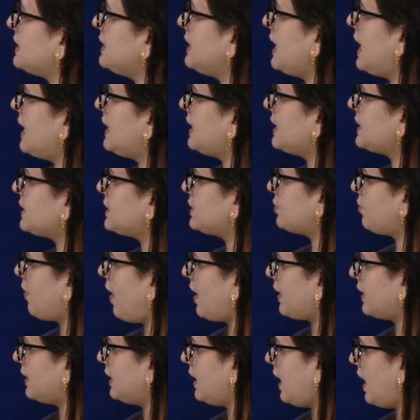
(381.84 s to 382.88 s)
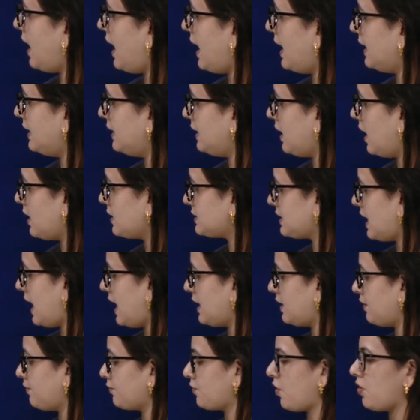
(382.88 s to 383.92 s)
larynx, trachea and lungs,
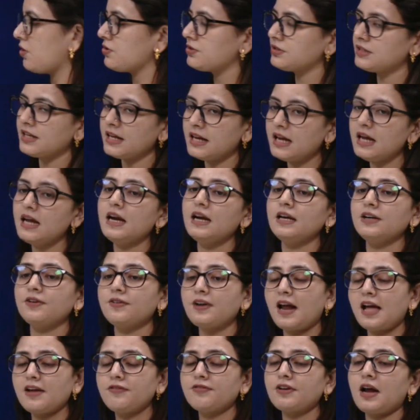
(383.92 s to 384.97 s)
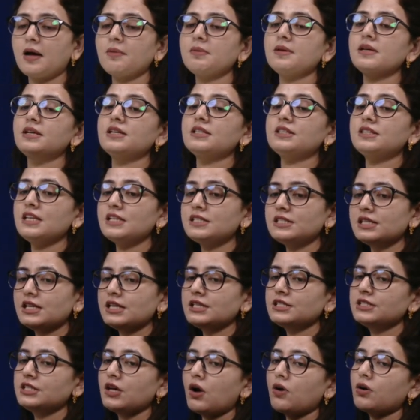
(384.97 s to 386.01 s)
and of course the diaphragm. This
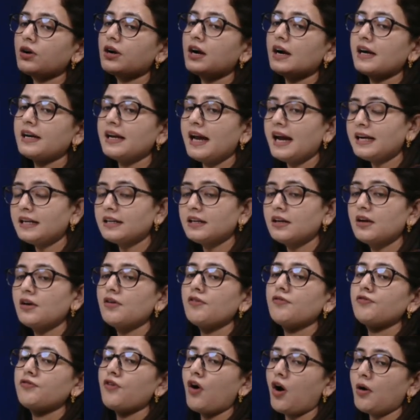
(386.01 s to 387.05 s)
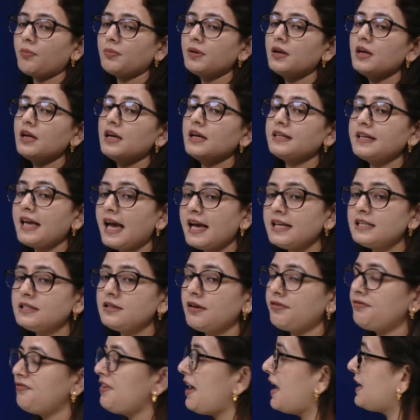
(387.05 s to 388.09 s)
is your correct form. Yes,
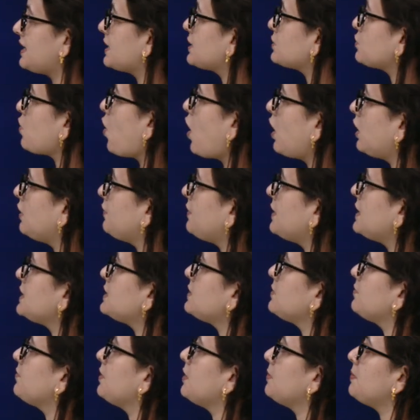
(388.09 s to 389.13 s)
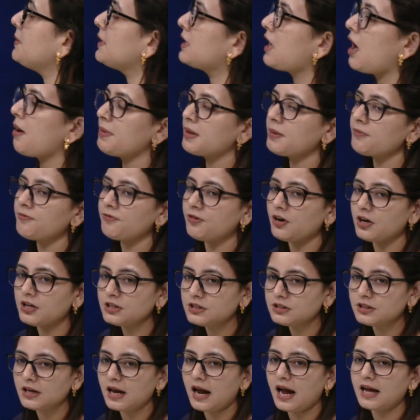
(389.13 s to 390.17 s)
the pharynx always will be coming
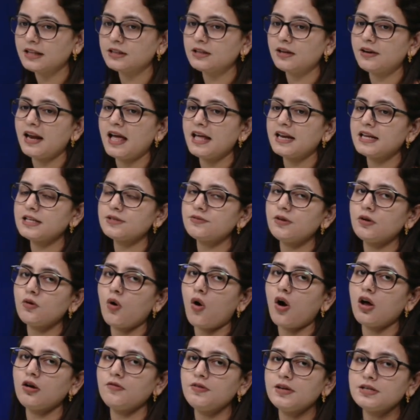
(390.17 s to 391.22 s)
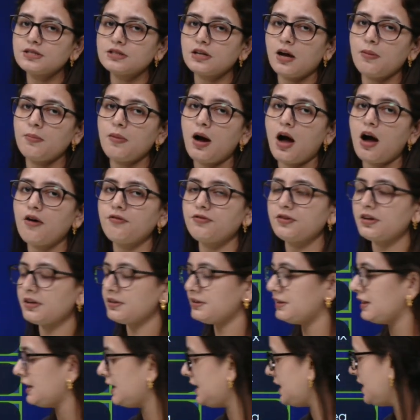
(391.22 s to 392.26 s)
first and the larynx will always come after
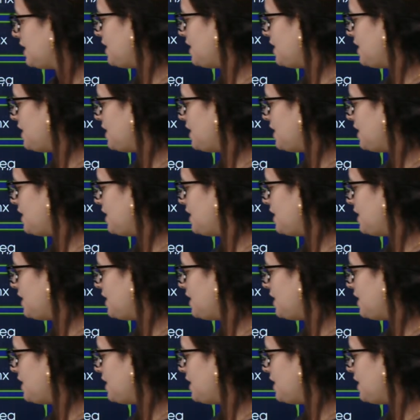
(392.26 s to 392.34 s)
the